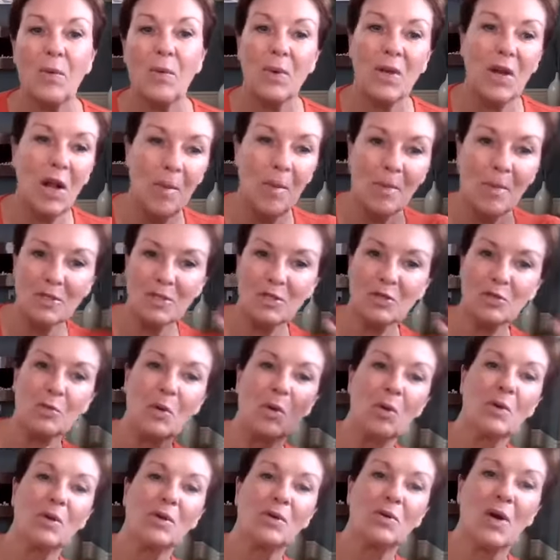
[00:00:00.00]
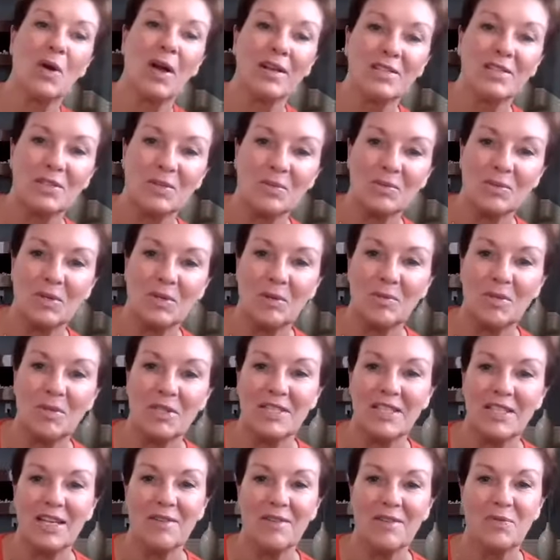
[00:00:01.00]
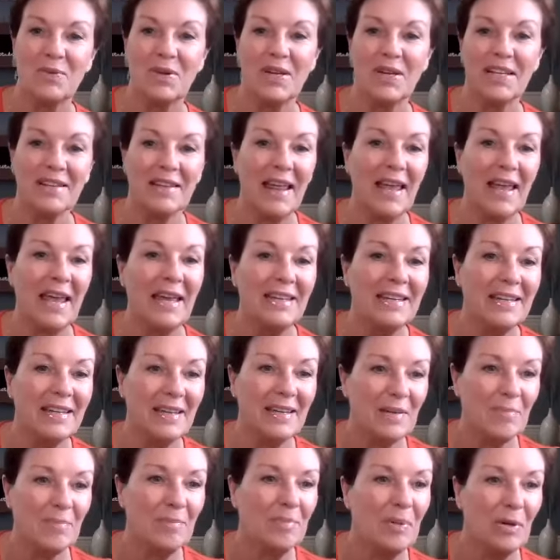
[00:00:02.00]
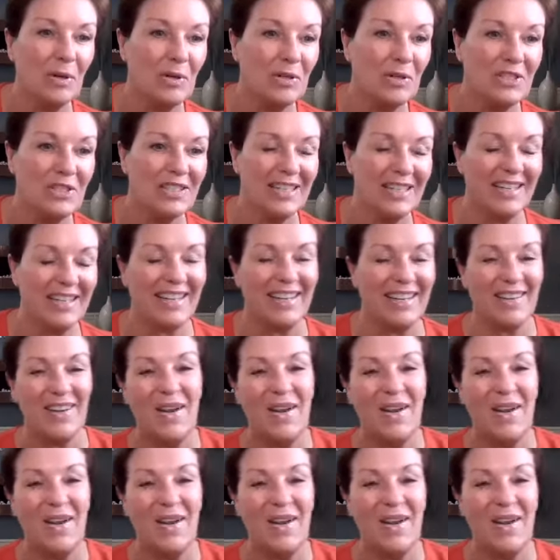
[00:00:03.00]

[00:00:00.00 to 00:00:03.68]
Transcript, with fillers: like we'd almost throw it across the room to see if when it landed, it bursted